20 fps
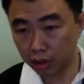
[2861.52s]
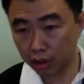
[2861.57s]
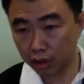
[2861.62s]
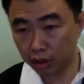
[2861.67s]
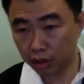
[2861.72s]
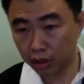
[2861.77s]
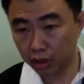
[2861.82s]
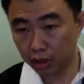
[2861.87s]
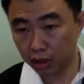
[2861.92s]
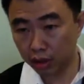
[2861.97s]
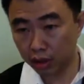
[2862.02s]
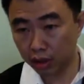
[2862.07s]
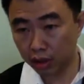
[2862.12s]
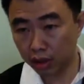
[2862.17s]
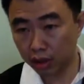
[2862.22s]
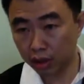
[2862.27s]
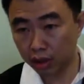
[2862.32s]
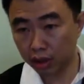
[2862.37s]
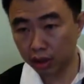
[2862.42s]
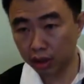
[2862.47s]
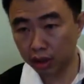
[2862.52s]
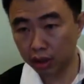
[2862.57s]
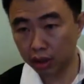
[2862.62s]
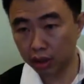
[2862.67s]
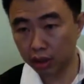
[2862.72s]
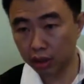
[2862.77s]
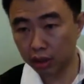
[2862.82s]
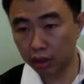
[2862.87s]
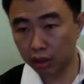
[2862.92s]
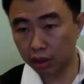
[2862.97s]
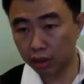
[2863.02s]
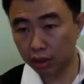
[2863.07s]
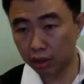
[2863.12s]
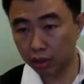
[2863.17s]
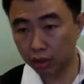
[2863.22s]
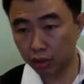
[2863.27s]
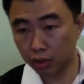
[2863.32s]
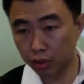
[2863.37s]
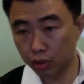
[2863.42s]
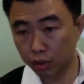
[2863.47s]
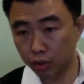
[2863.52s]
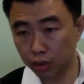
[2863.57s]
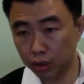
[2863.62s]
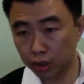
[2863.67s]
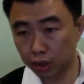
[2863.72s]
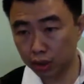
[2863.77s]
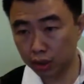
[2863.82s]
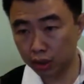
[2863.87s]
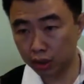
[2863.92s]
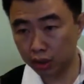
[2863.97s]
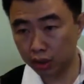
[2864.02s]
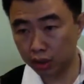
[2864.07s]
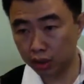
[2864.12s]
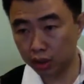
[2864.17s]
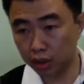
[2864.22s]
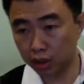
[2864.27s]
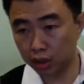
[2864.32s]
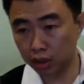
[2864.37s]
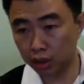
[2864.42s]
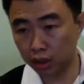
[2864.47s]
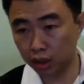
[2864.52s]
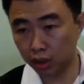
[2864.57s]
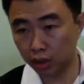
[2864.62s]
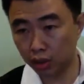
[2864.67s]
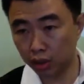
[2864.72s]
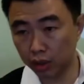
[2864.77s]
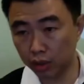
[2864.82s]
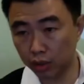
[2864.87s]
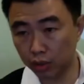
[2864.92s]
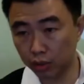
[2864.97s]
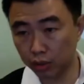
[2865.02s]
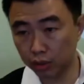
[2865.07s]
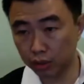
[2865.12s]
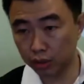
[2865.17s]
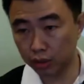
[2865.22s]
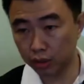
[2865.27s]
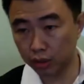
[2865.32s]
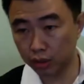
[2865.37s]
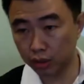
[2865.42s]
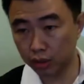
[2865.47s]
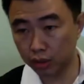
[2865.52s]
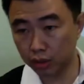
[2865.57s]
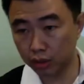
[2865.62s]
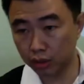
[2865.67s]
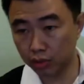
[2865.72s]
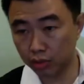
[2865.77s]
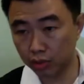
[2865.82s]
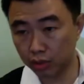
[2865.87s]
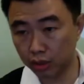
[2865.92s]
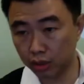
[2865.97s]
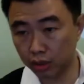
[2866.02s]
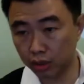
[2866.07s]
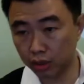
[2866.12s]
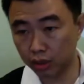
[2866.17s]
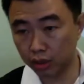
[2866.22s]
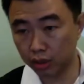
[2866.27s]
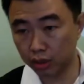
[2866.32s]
Okay. Susan, let's take a look at Susan. Right.